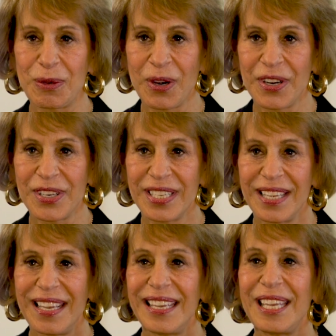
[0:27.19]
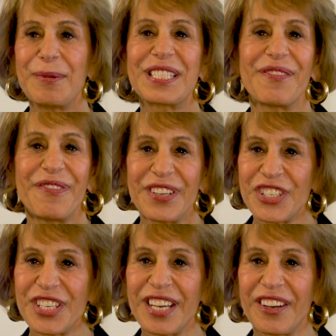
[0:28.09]
Lord. He was a
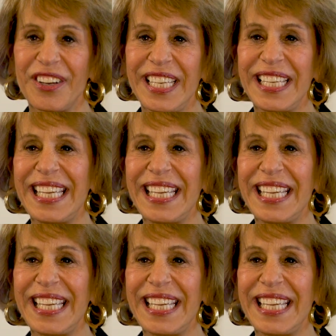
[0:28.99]
visionary,